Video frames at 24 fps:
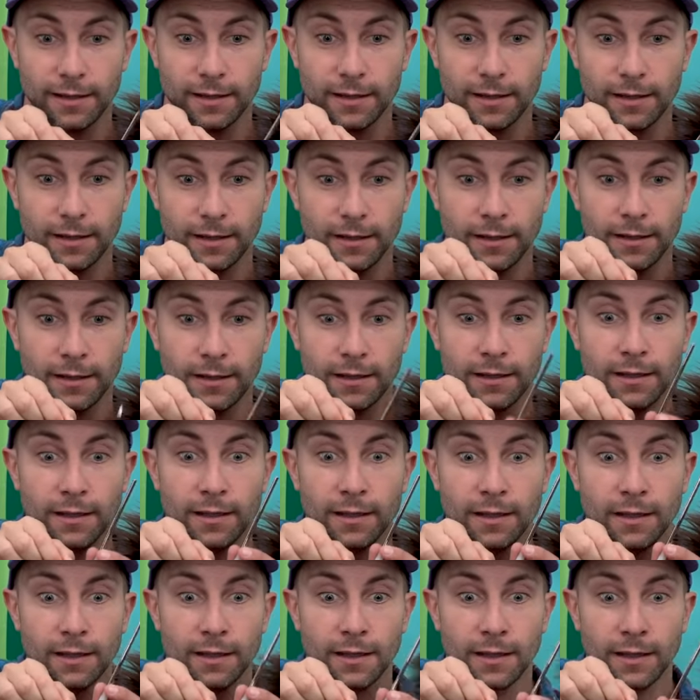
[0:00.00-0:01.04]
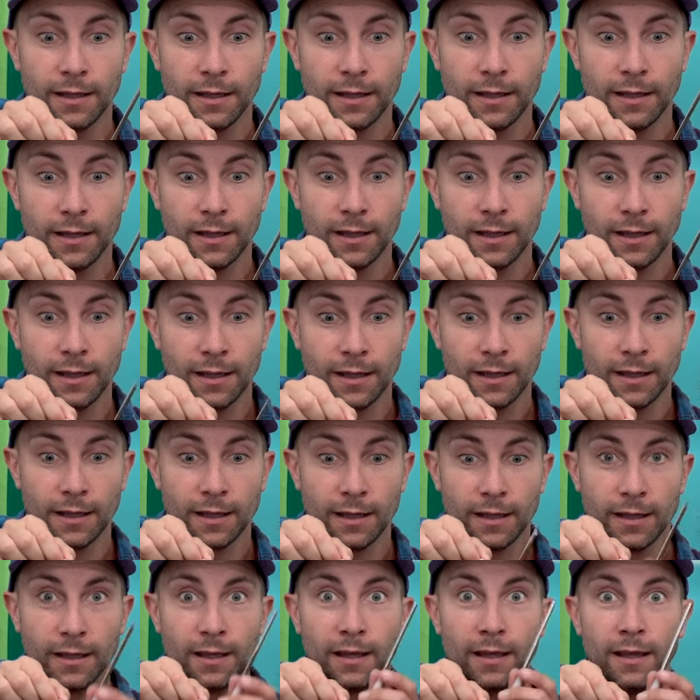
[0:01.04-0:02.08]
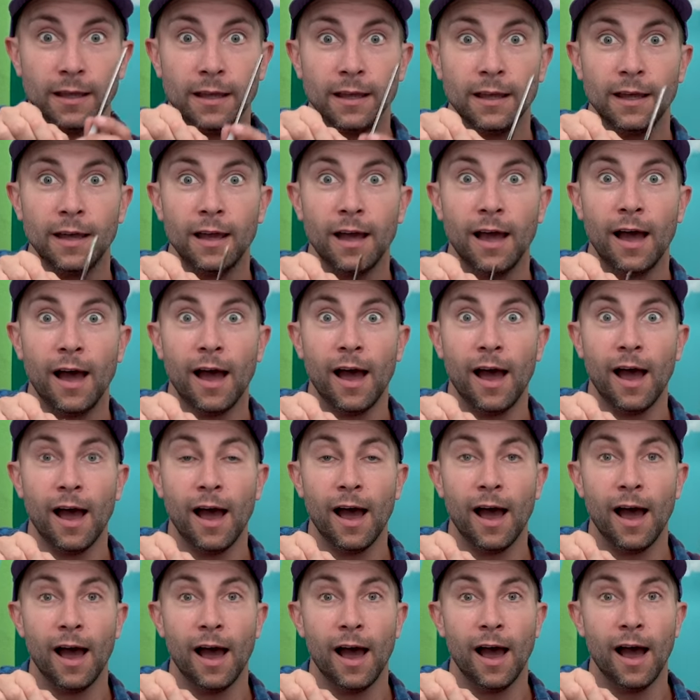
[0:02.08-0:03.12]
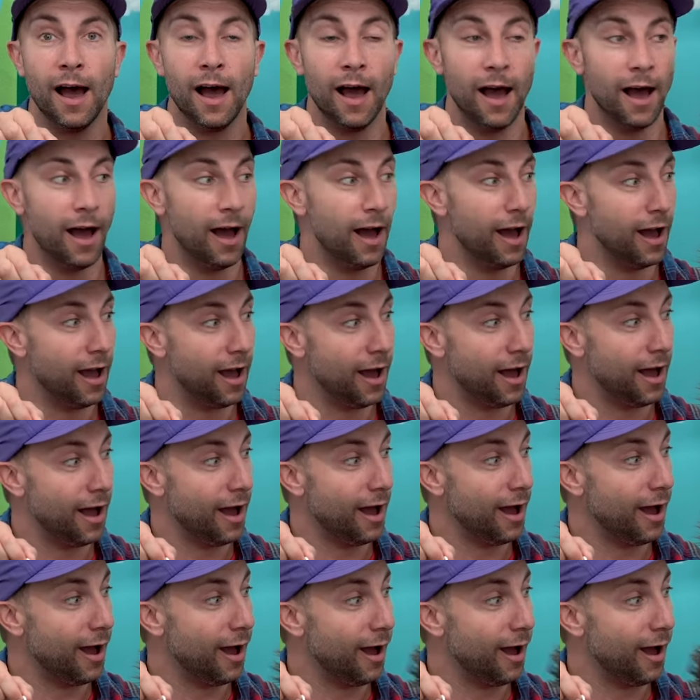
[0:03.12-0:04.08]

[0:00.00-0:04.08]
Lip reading: No one is speaking in this clip.